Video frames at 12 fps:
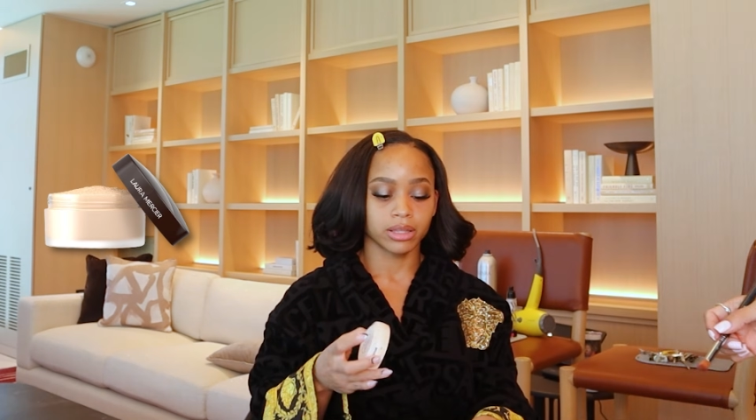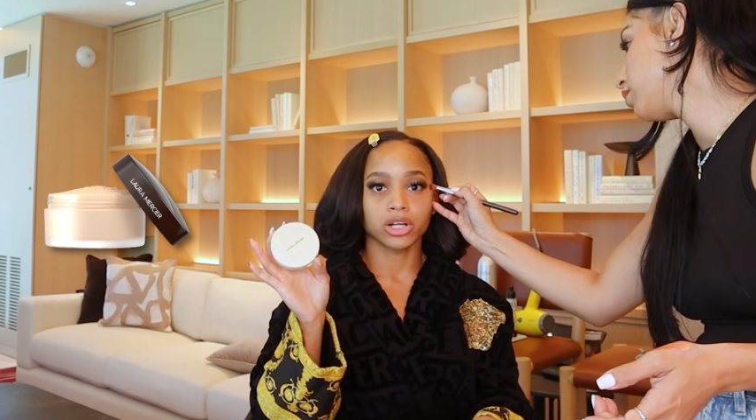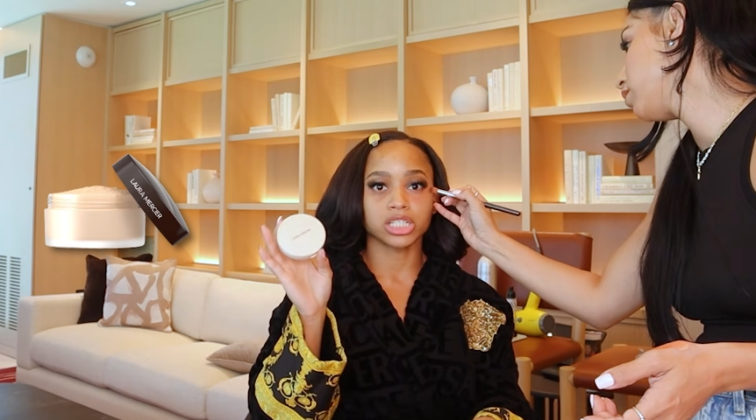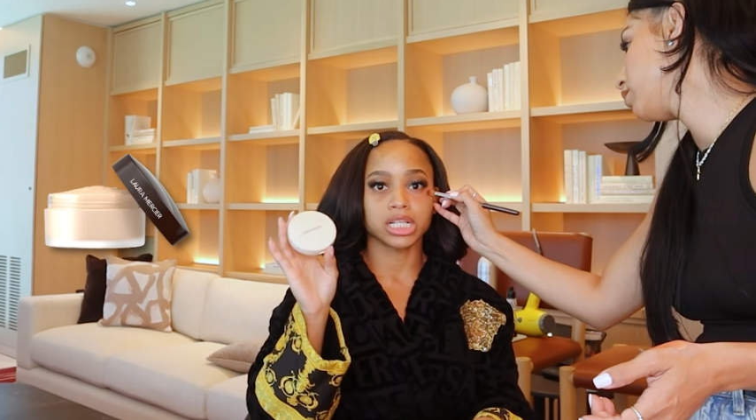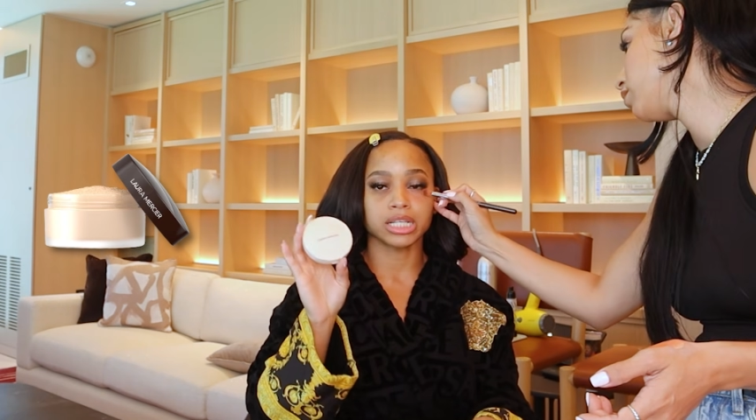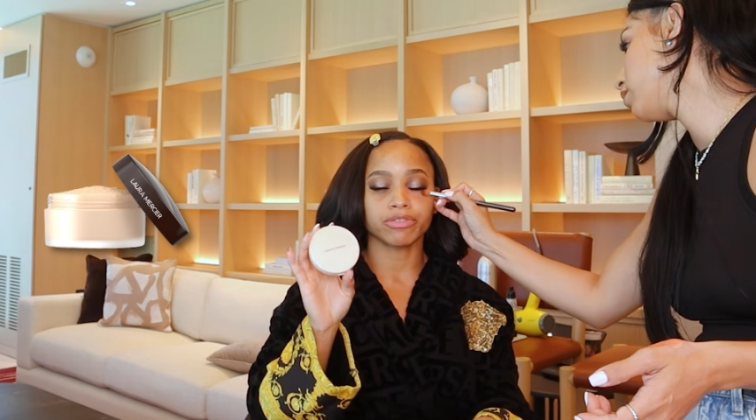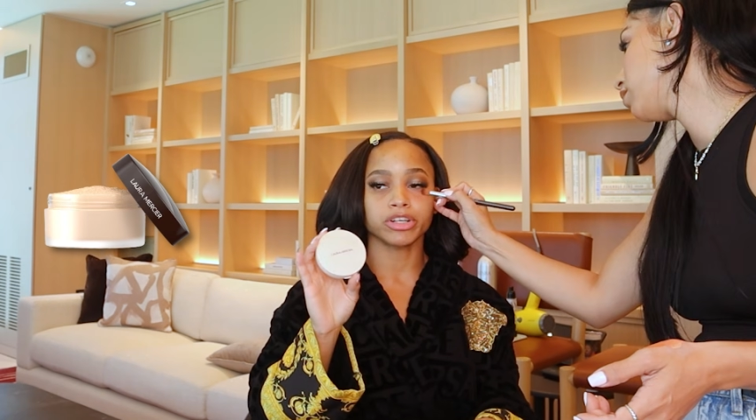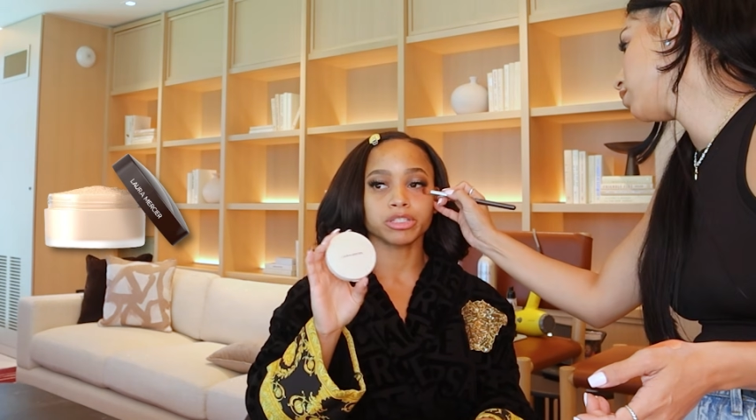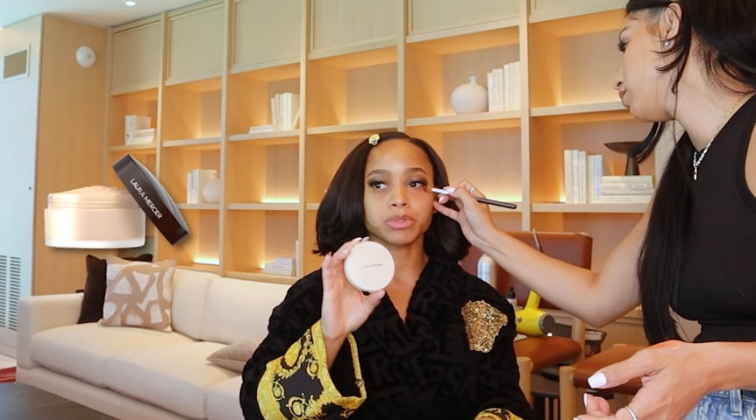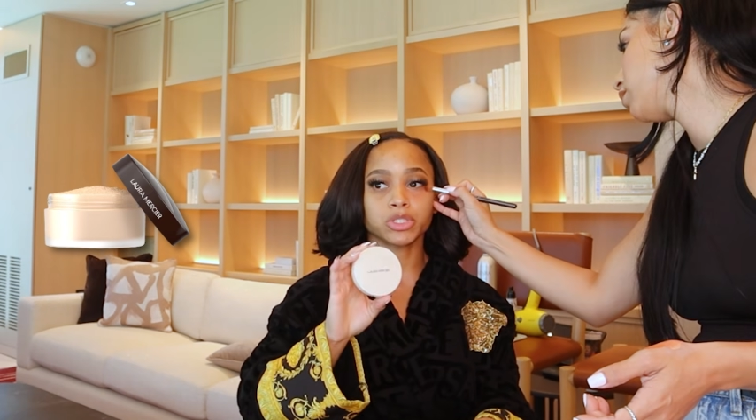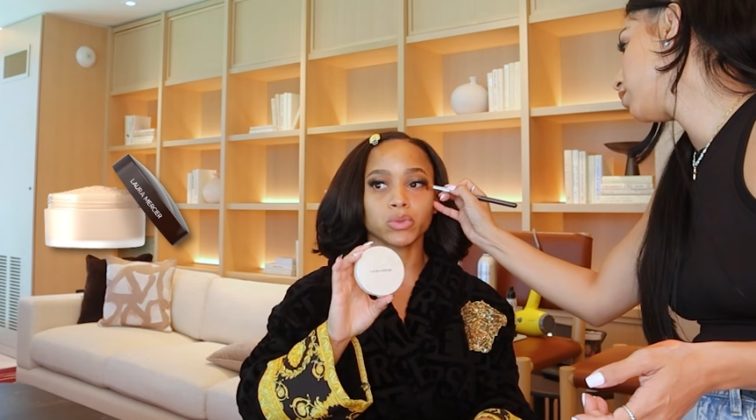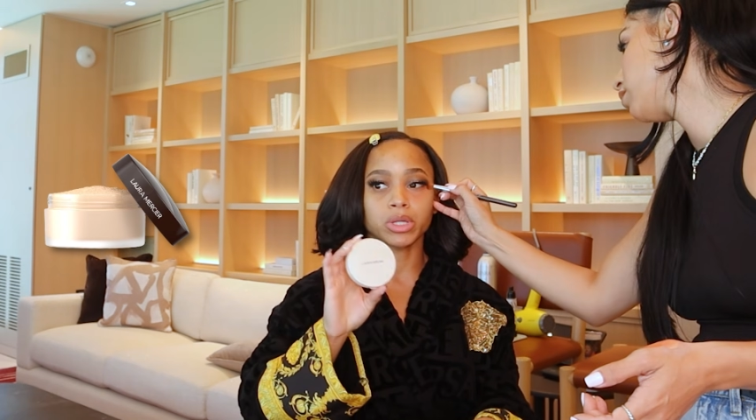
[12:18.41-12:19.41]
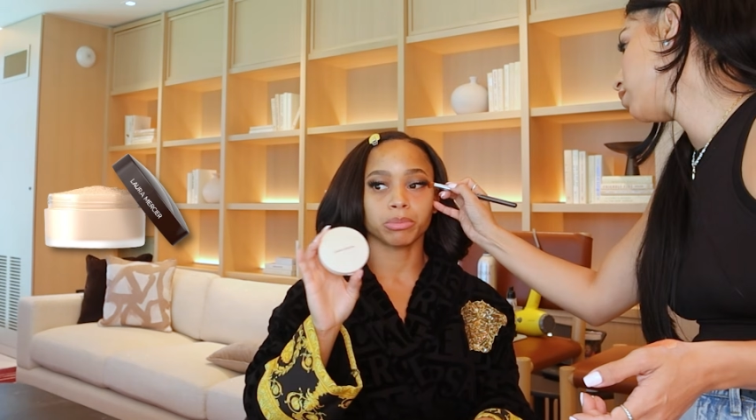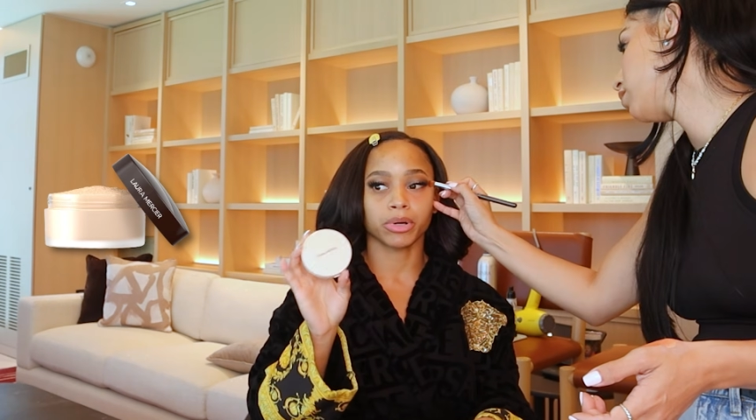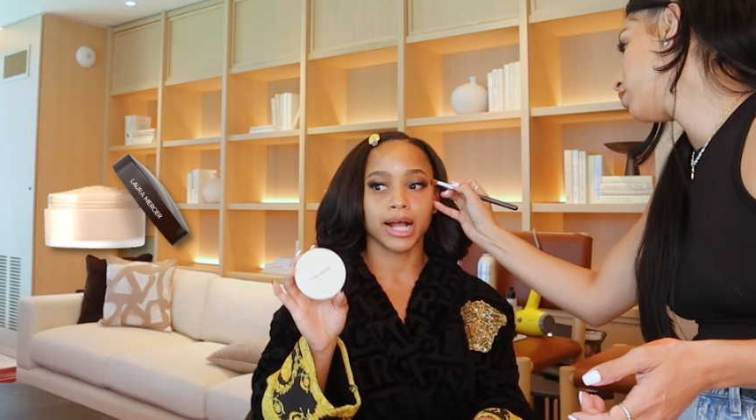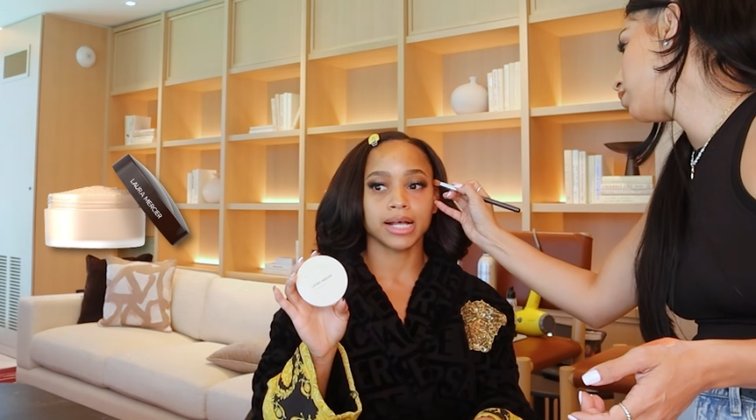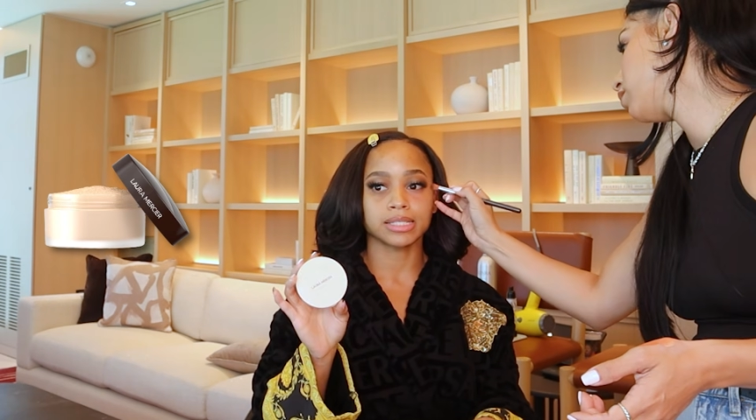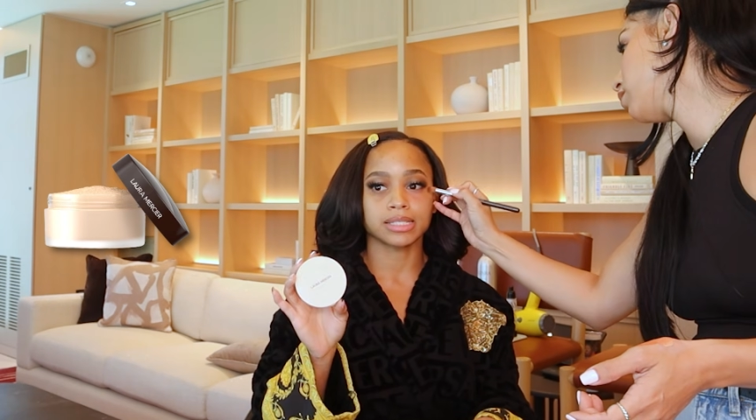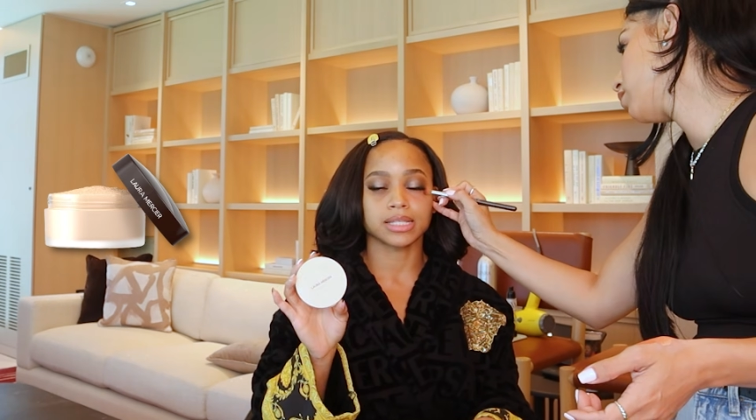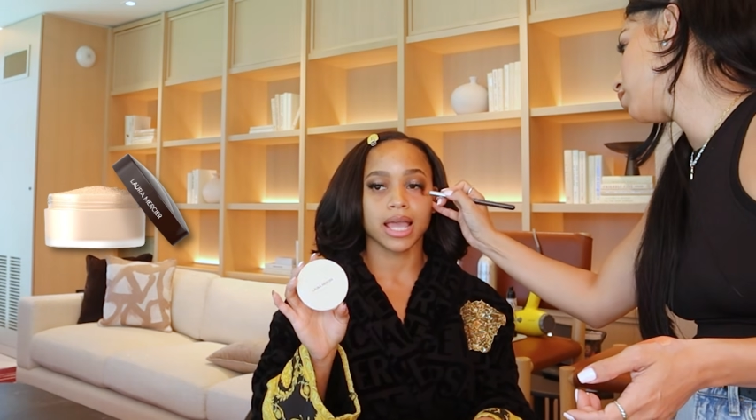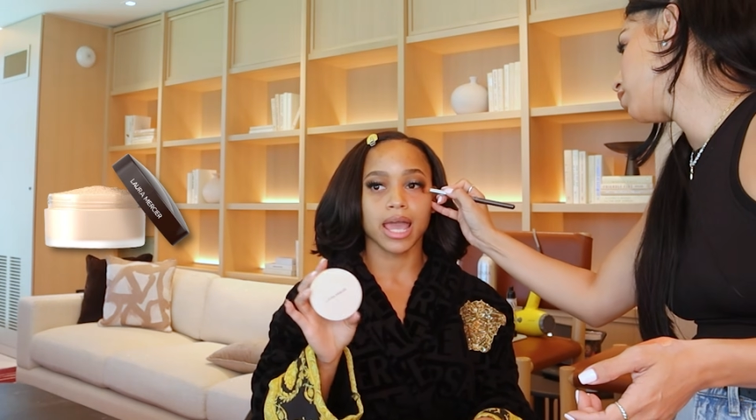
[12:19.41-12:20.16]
There's a difference between pressed